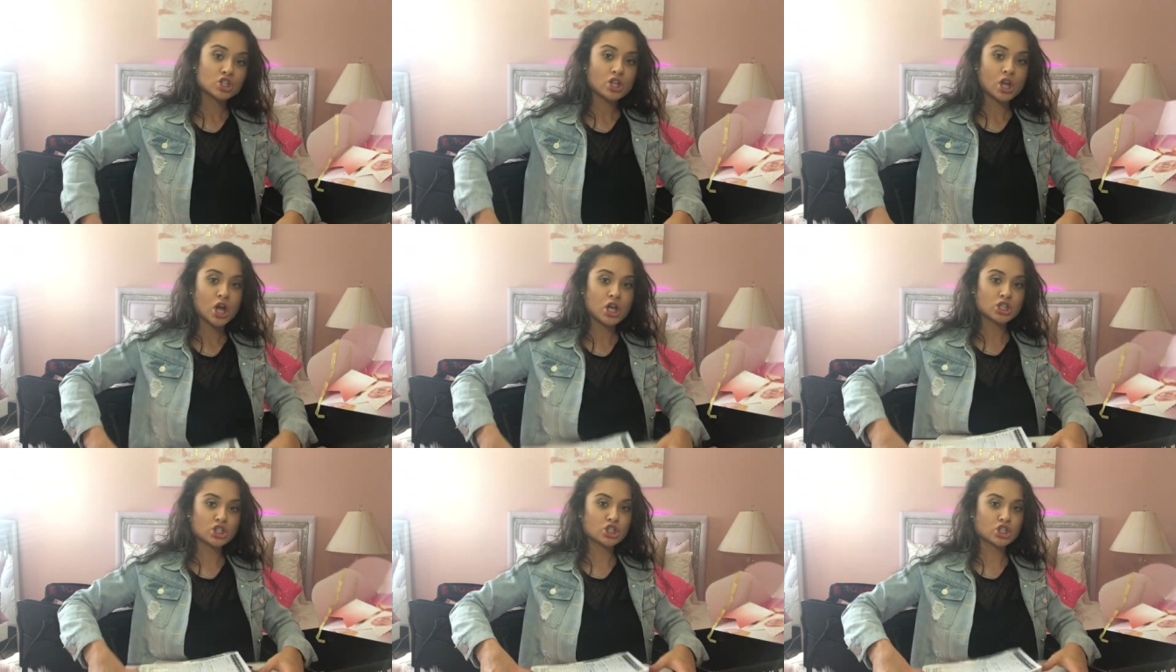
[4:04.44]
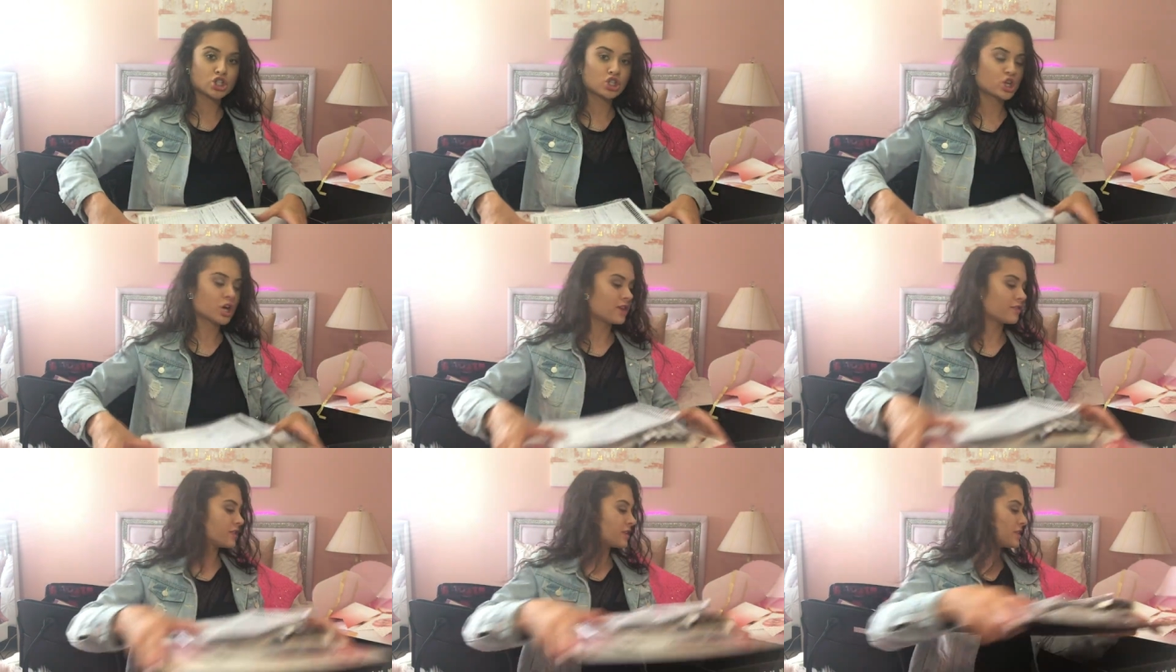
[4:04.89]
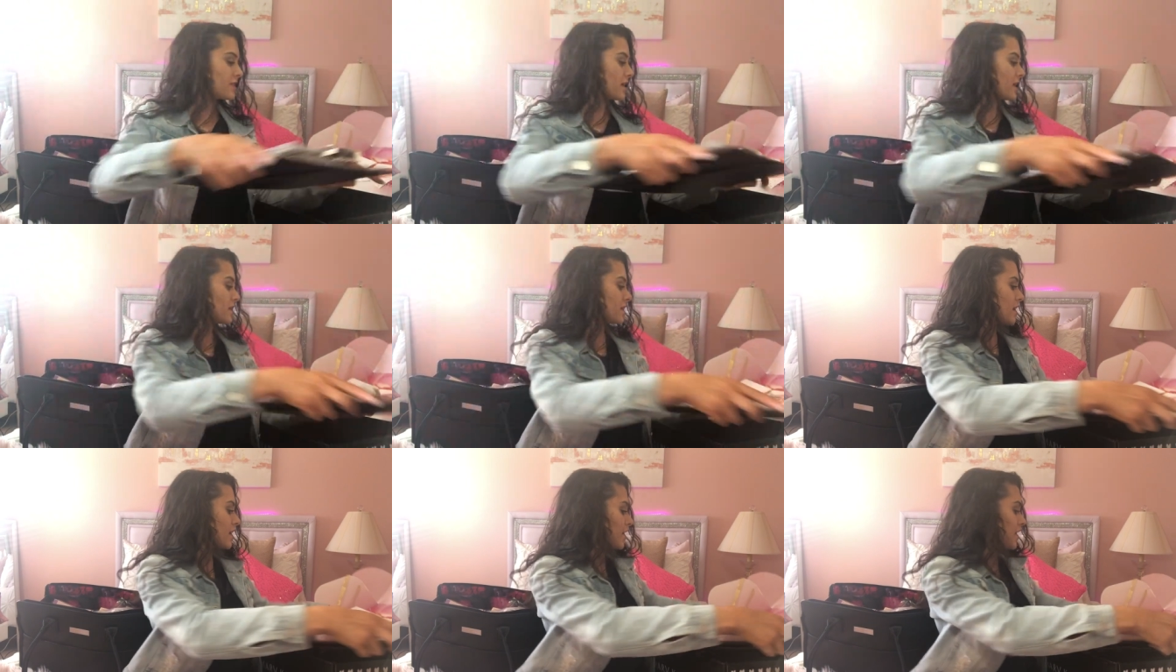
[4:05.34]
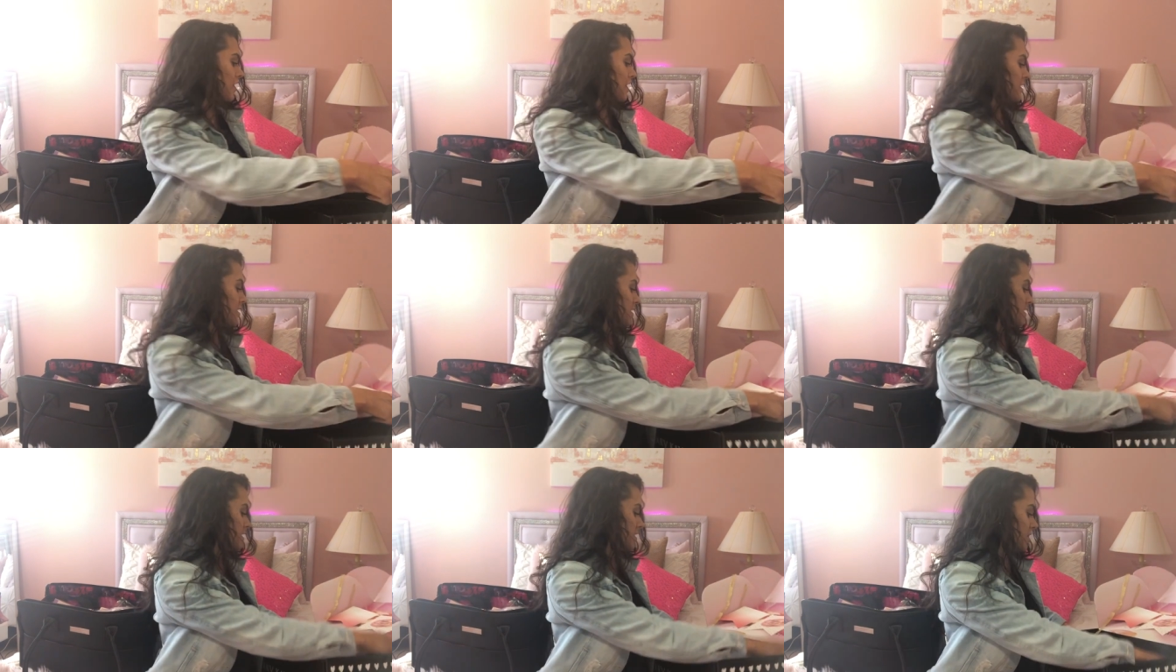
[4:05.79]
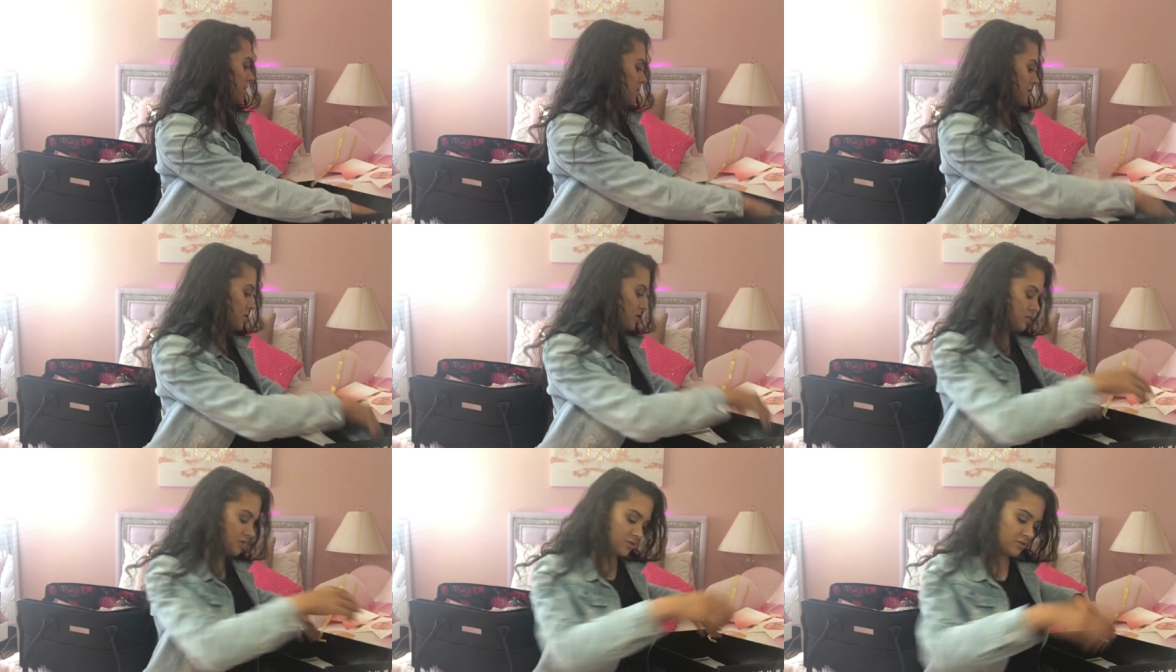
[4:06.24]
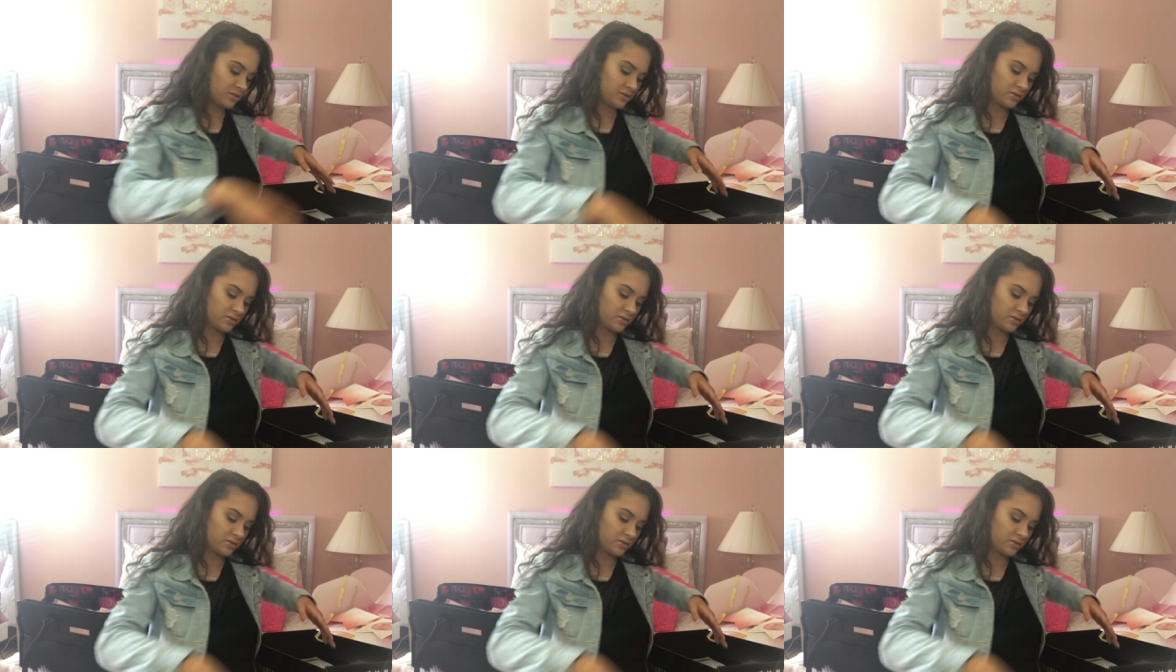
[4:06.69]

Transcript: That's everything we have here.